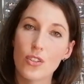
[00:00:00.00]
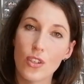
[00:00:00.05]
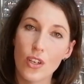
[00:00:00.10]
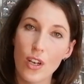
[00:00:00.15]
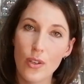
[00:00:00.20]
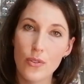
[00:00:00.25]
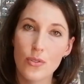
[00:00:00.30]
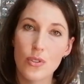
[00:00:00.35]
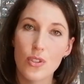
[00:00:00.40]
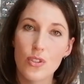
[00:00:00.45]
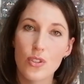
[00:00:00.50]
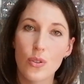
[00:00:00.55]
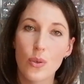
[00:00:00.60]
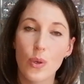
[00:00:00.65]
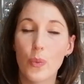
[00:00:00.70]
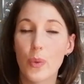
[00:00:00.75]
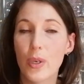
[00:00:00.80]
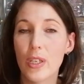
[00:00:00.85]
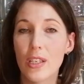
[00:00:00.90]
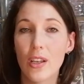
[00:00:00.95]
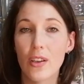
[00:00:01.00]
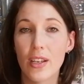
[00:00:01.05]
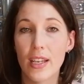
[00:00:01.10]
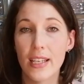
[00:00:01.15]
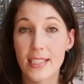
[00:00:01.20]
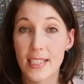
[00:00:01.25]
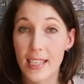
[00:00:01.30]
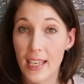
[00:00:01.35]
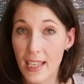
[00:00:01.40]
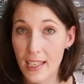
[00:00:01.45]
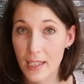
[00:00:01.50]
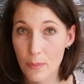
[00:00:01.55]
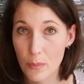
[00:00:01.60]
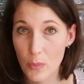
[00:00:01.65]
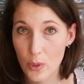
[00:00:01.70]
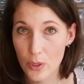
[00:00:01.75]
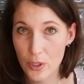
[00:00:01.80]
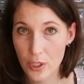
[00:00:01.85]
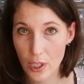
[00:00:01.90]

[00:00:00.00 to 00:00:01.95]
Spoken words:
closer to a window that's getting more